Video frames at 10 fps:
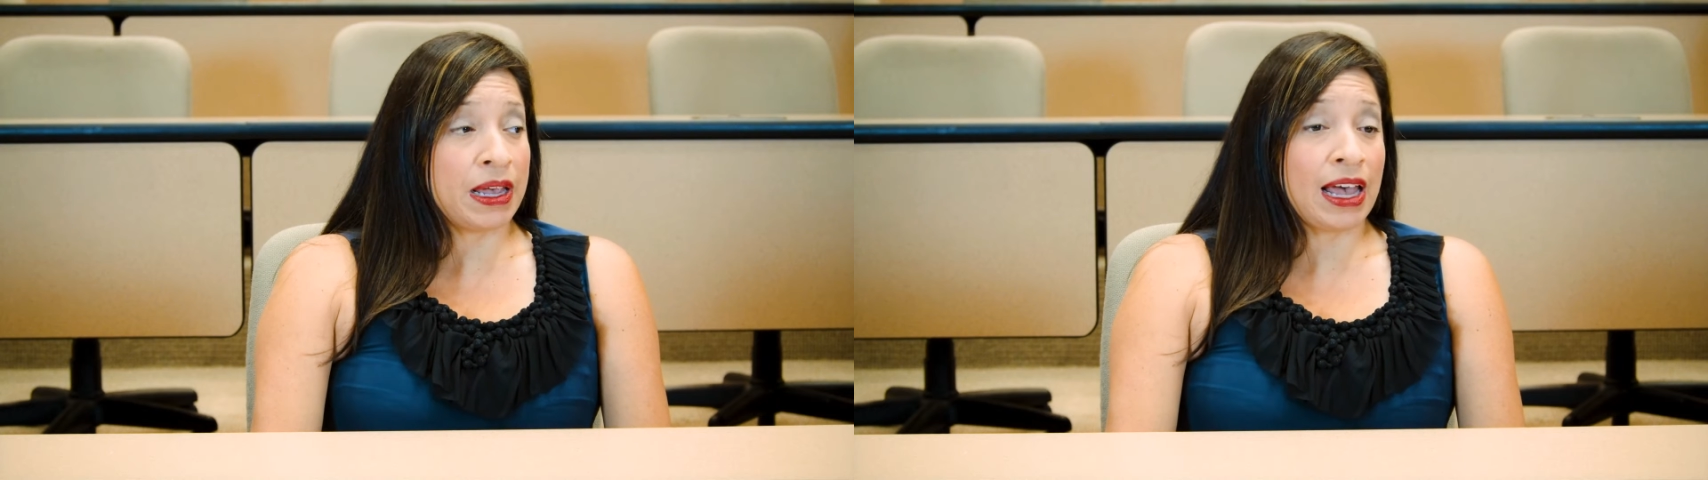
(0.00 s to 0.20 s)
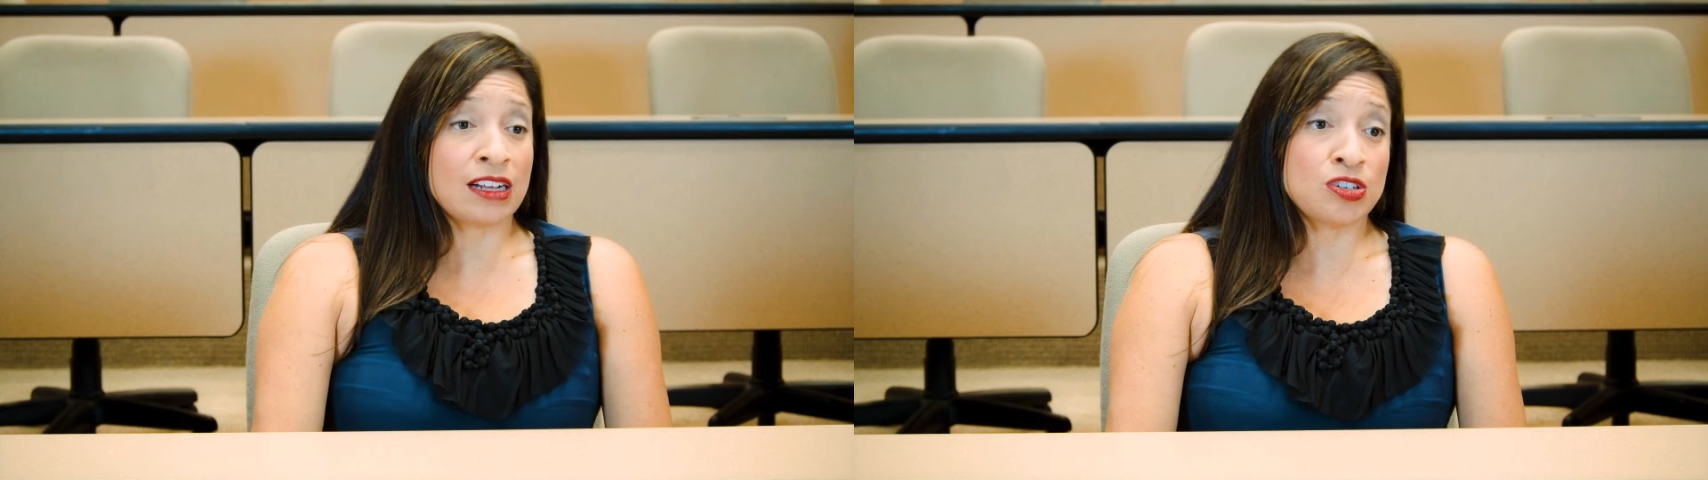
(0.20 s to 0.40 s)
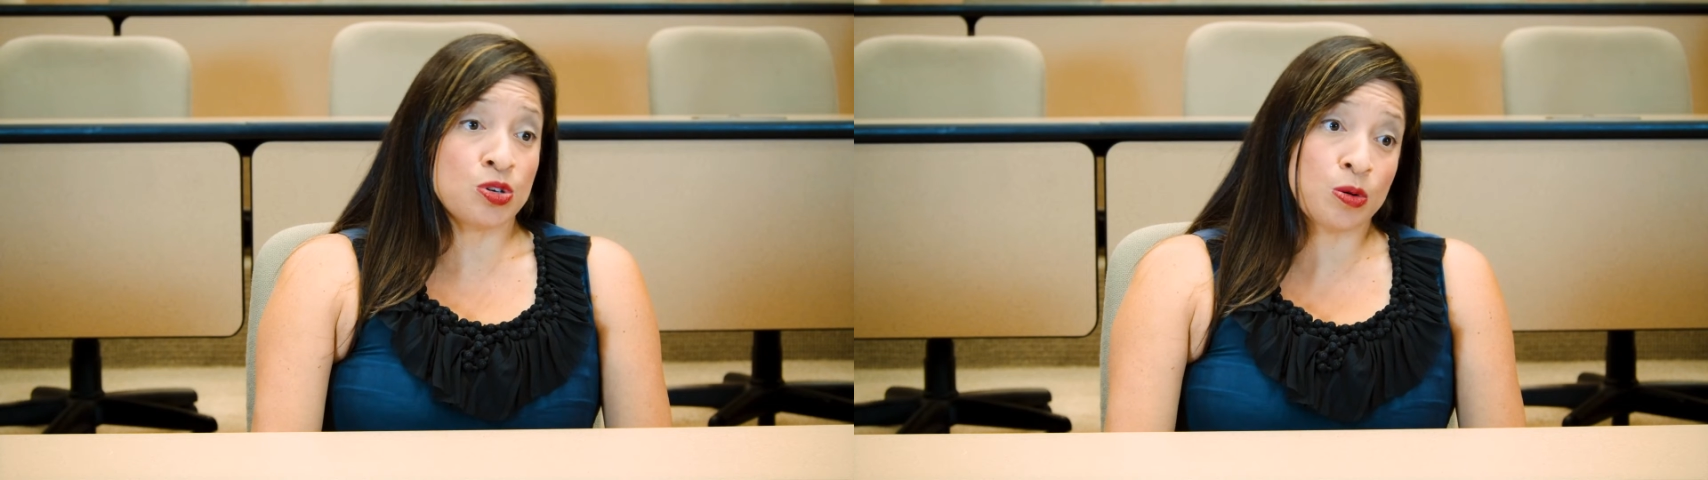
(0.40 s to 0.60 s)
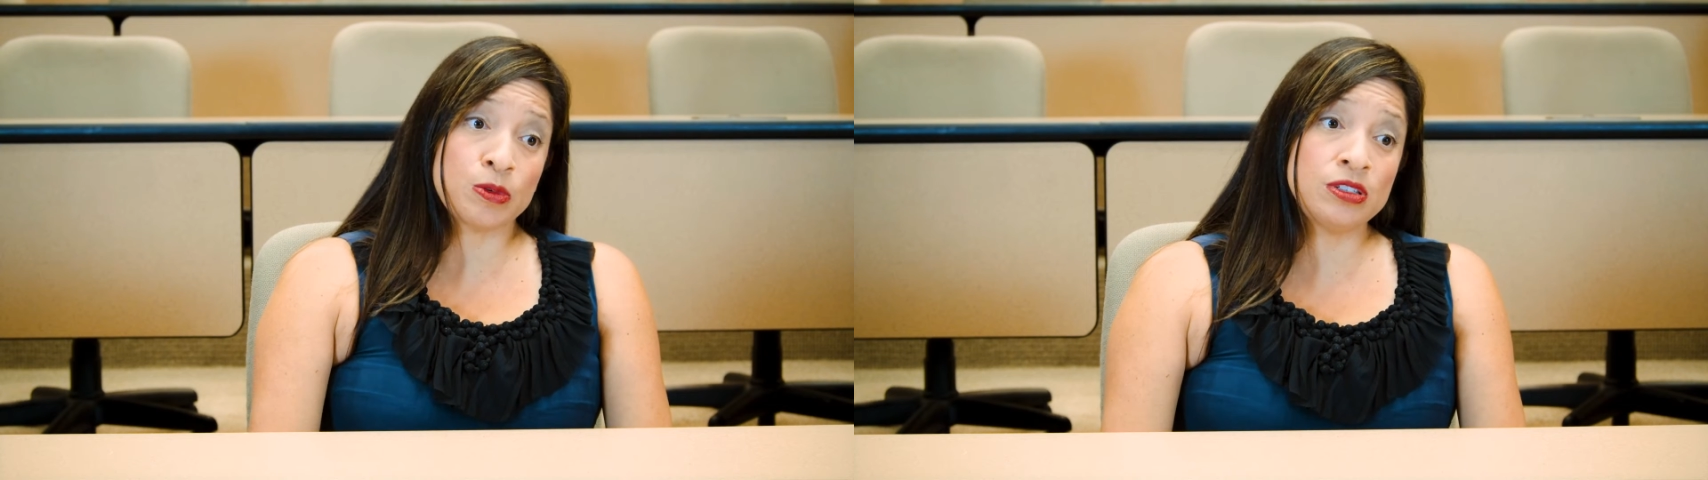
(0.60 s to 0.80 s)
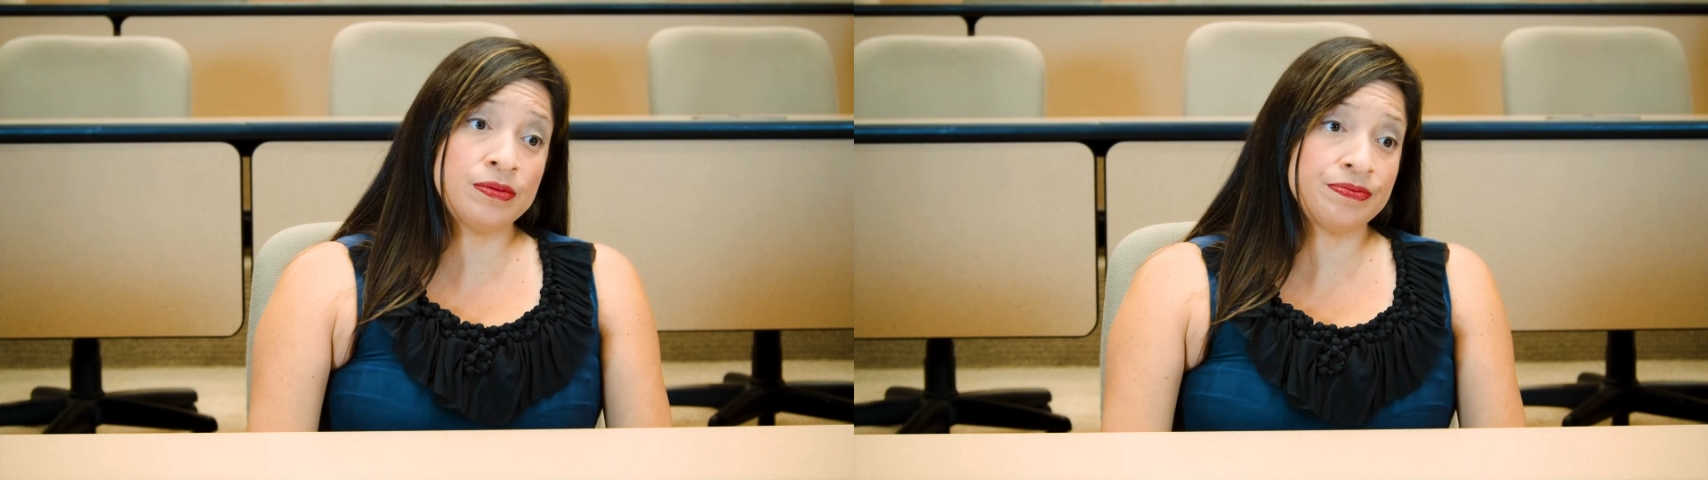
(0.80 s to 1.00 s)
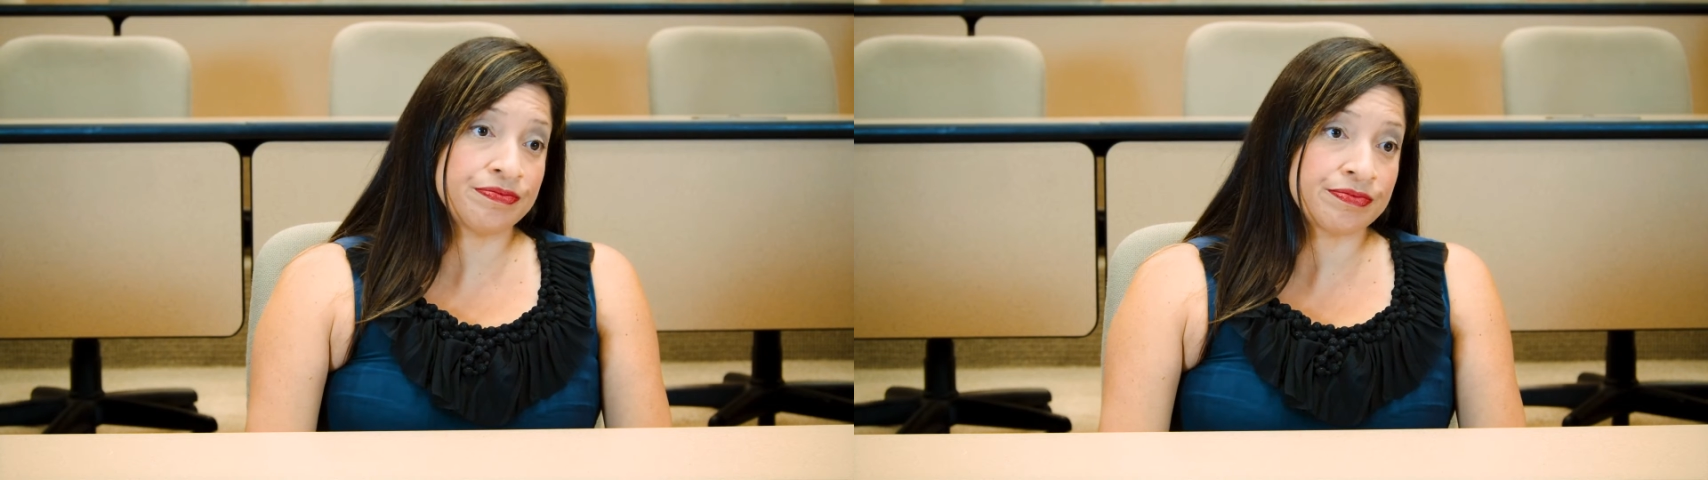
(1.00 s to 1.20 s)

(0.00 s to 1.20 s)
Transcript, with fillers: might act normal,